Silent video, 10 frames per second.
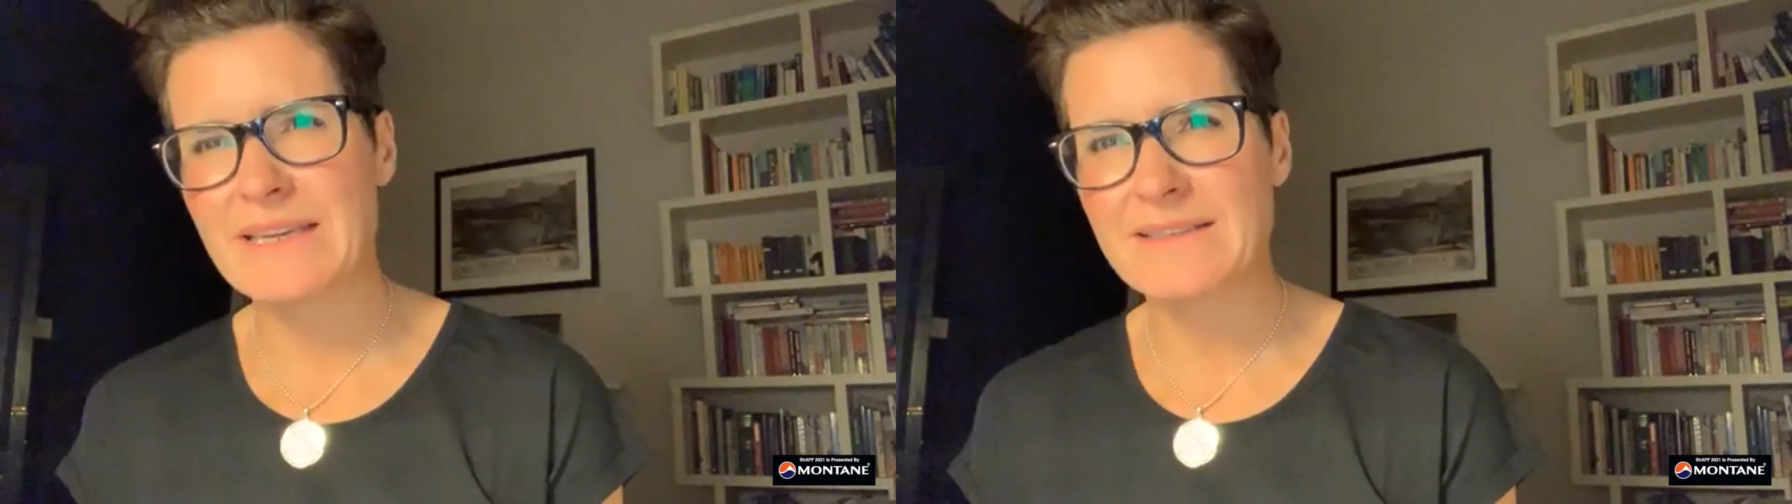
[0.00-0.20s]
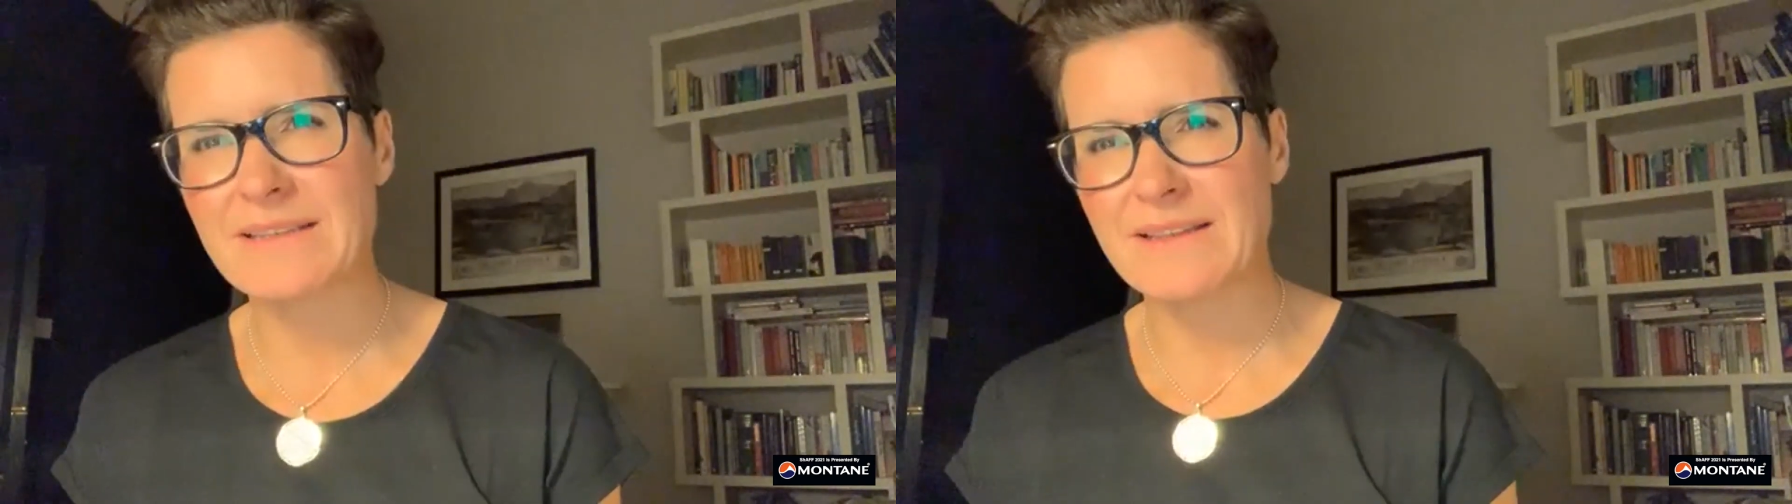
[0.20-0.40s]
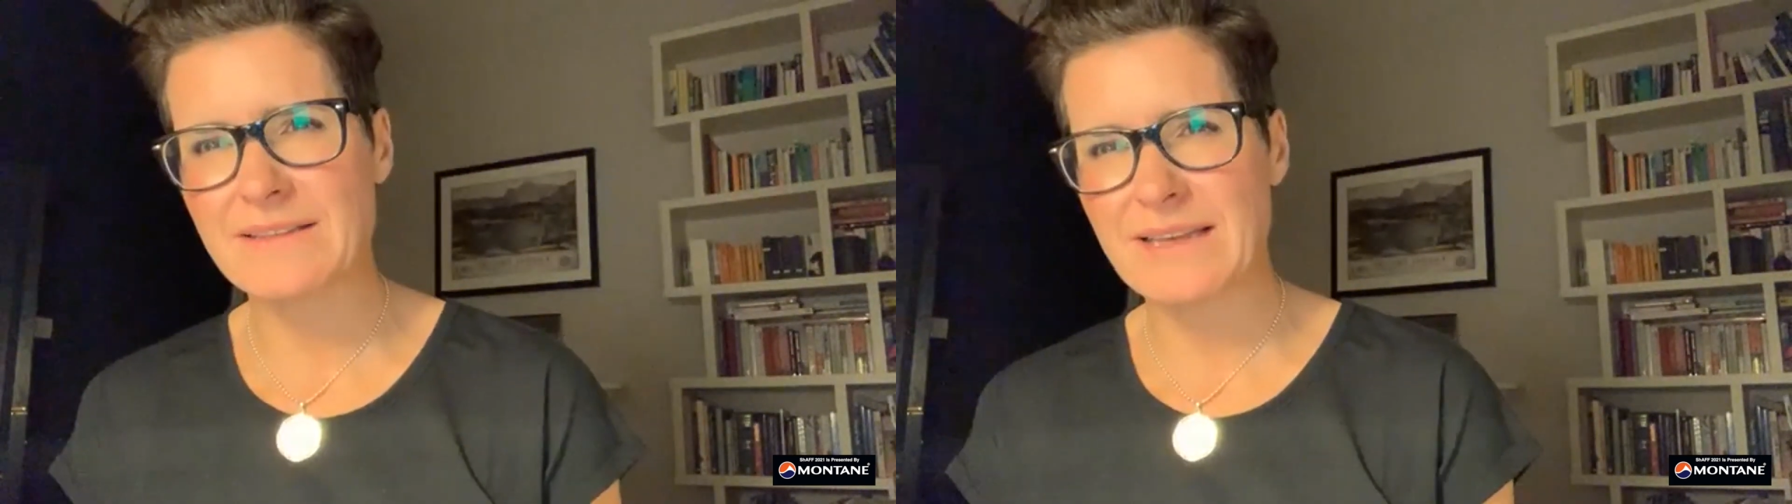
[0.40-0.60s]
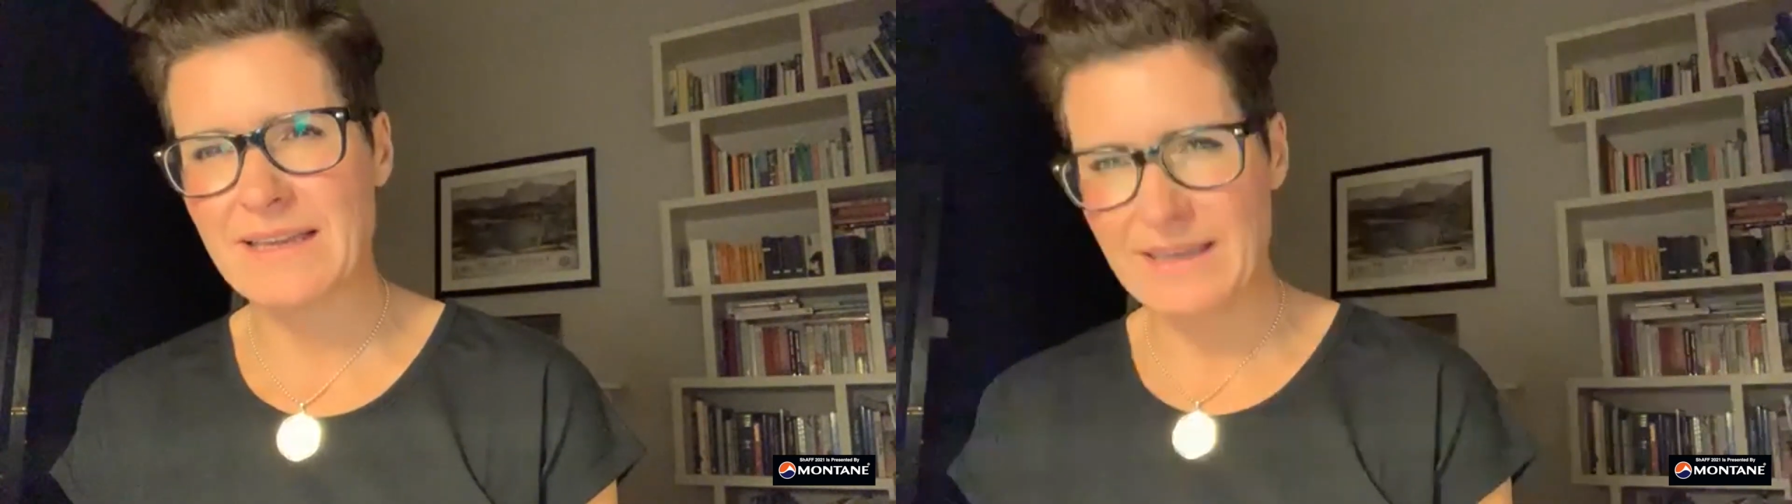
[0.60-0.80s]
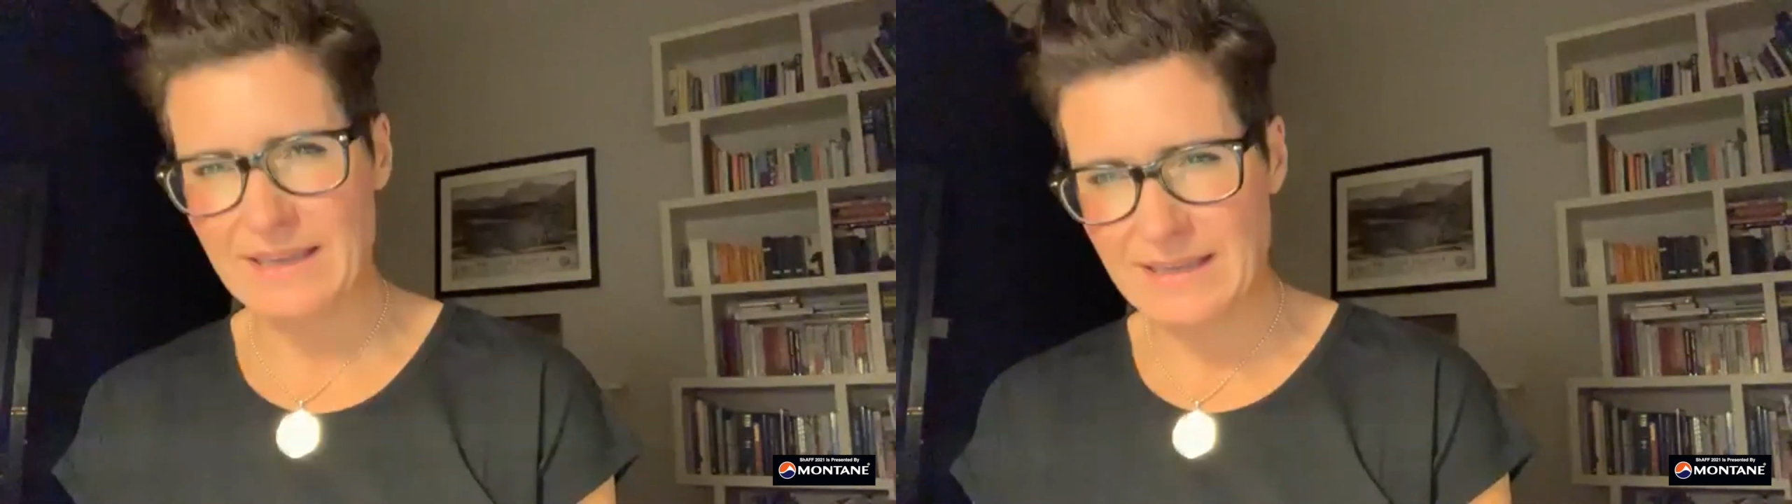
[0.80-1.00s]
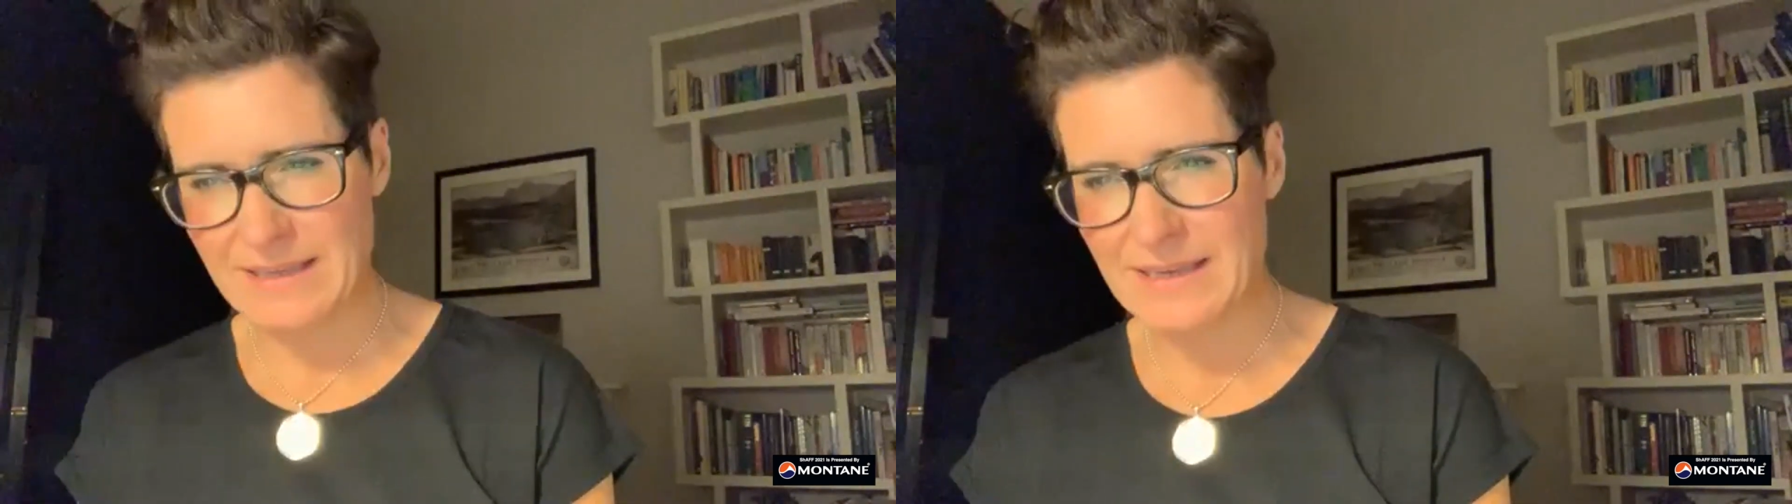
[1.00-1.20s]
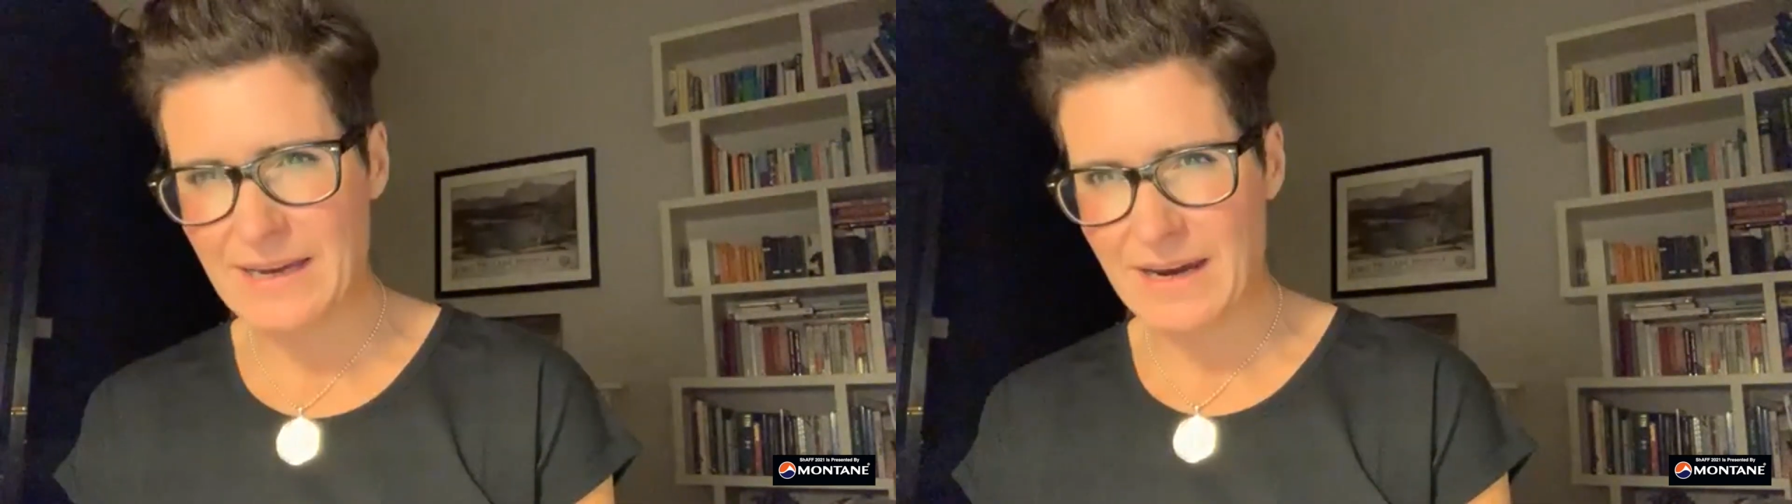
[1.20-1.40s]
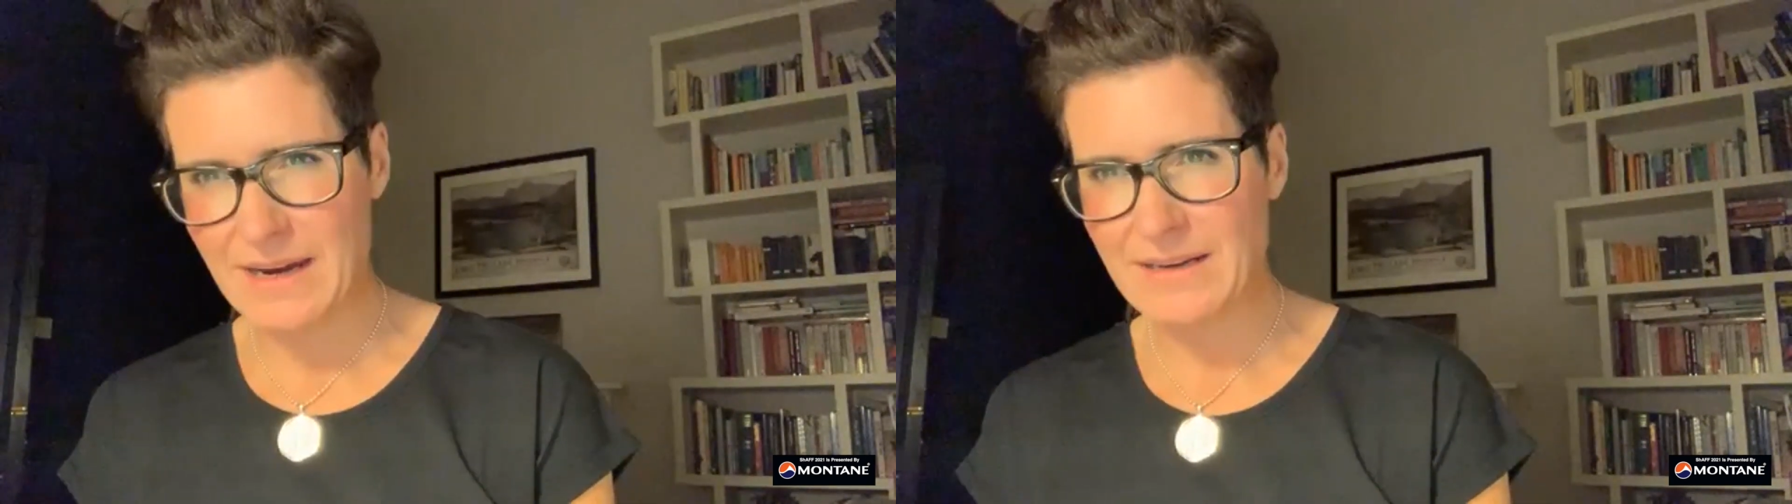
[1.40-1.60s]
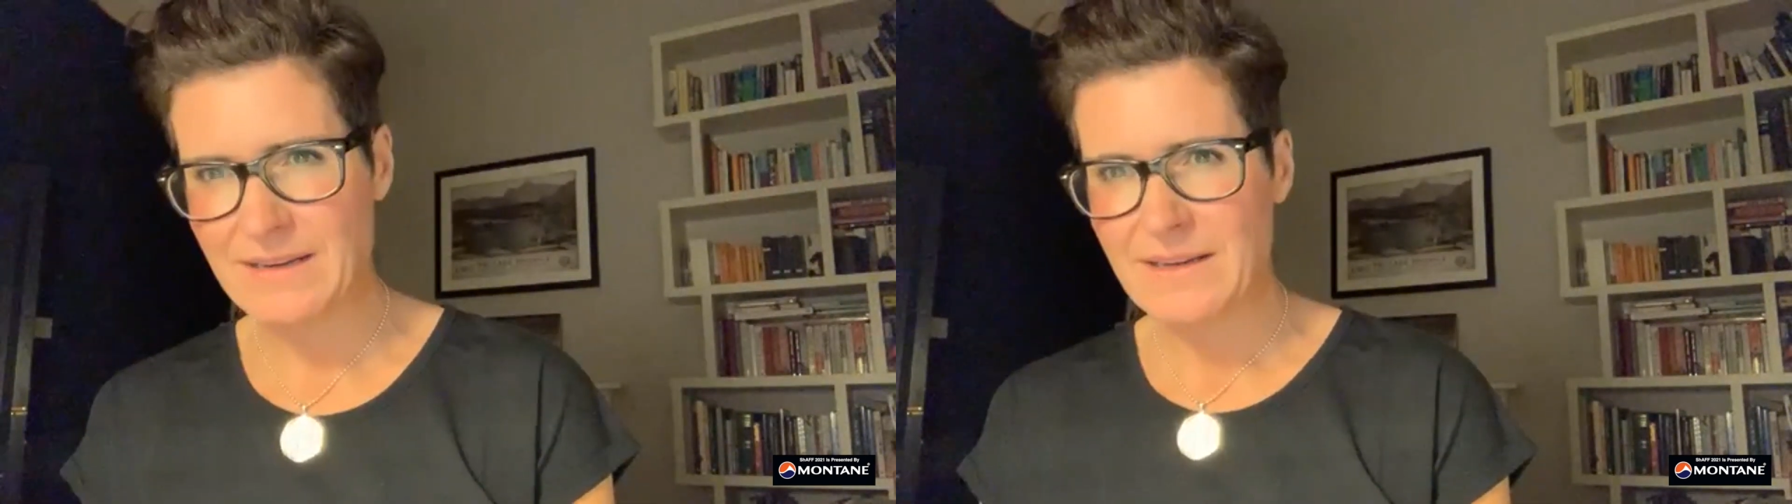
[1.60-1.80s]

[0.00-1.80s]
into the link here,